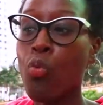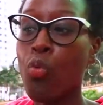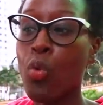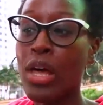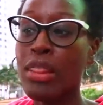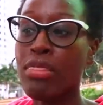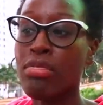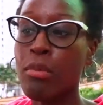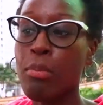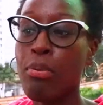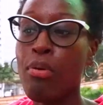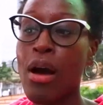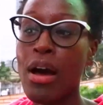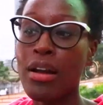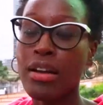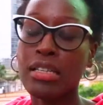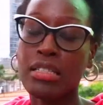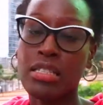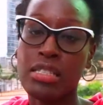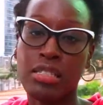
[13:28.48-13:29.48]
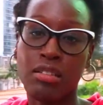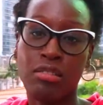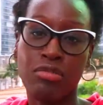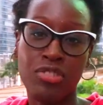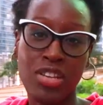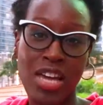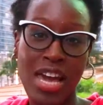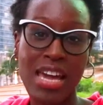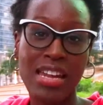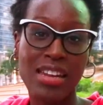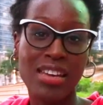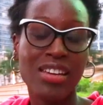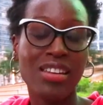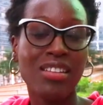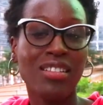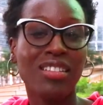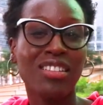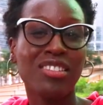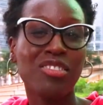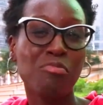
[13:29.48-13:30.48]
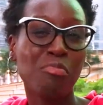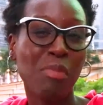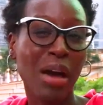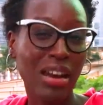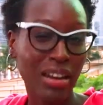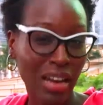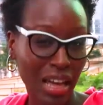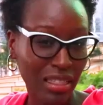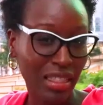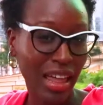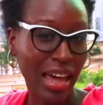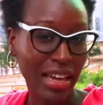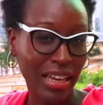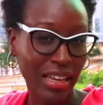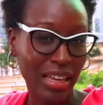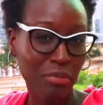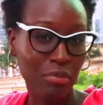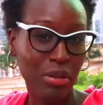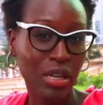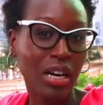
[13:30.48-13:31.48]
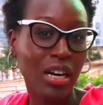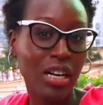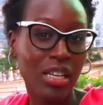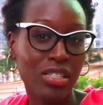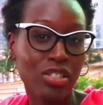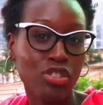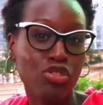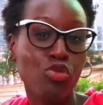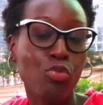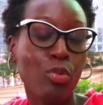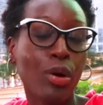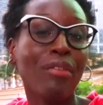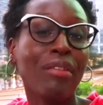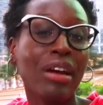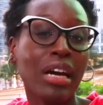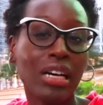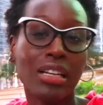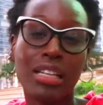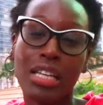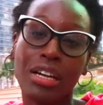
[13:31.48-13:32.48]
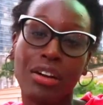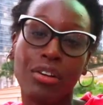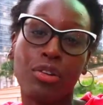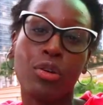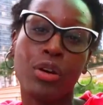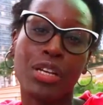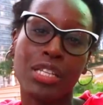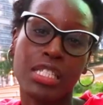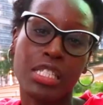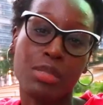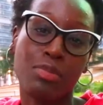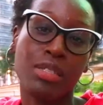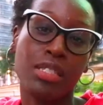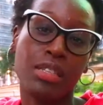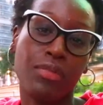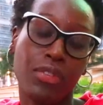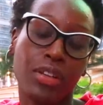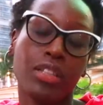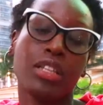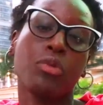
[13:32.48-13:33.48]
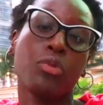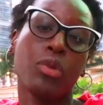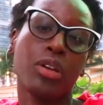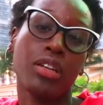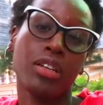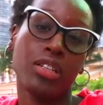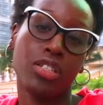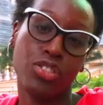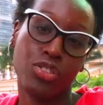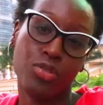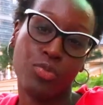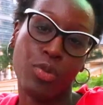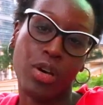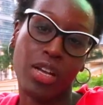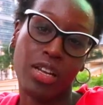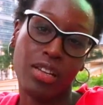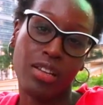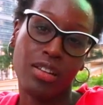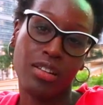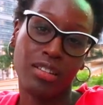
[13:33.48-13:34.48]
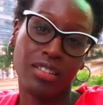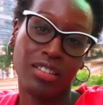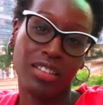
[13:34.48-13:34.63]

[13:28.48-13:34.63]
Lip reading: when the product is created, you might not like it because you weren't clear on specifically what it is you wanted.